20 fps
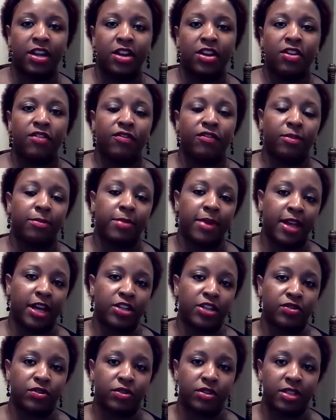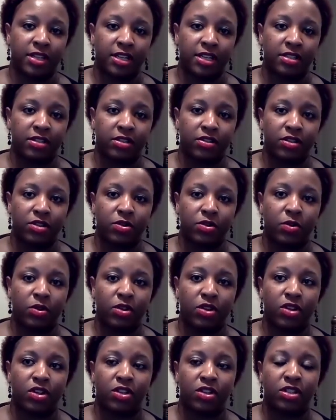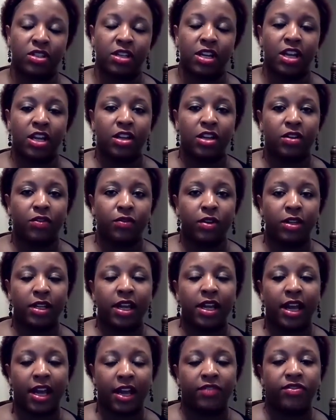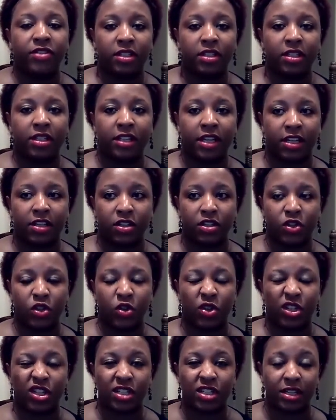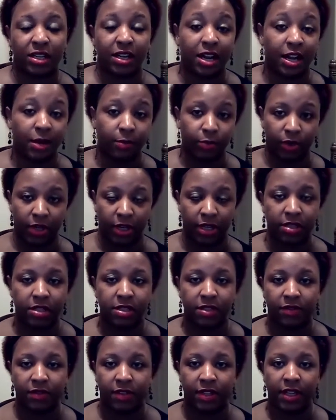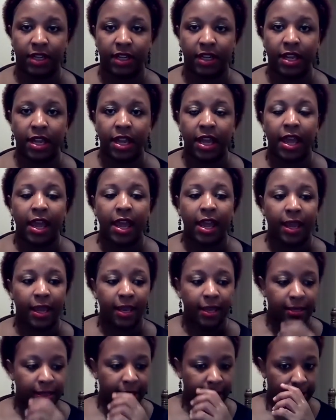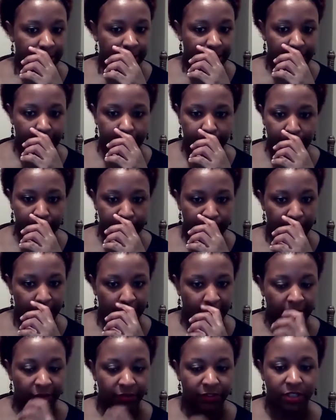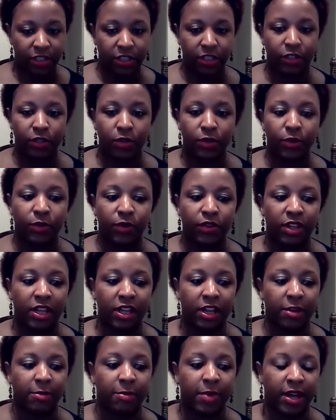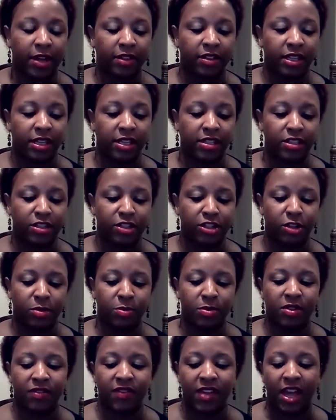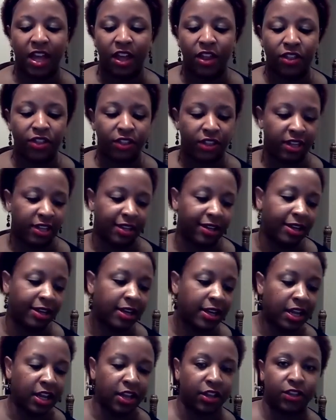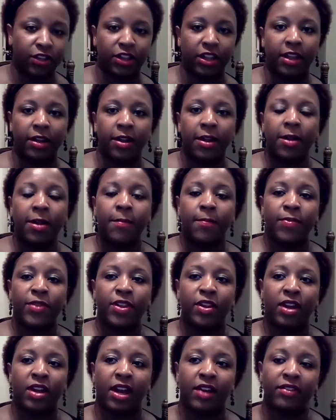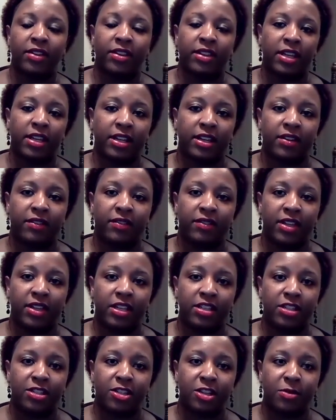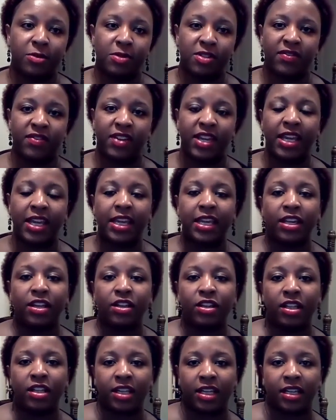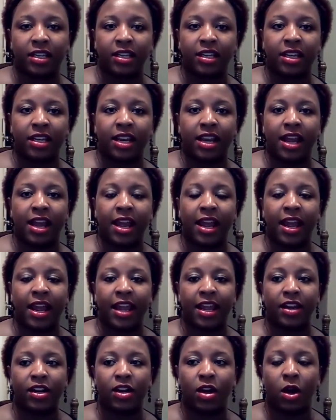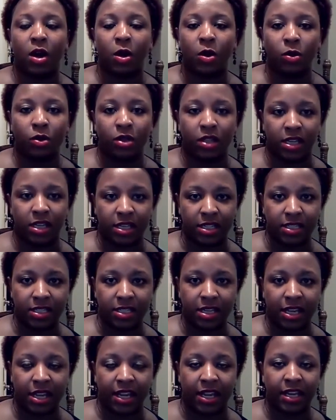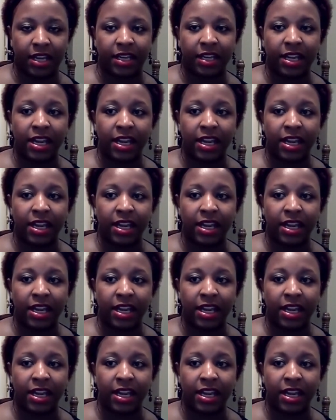from gastrointestinal disorders, you really have to look at nutrition comprehensively. And it's not just enough to think about things in terms of healthy and unhealthy. You have to think of things in terms of healing and wholeness and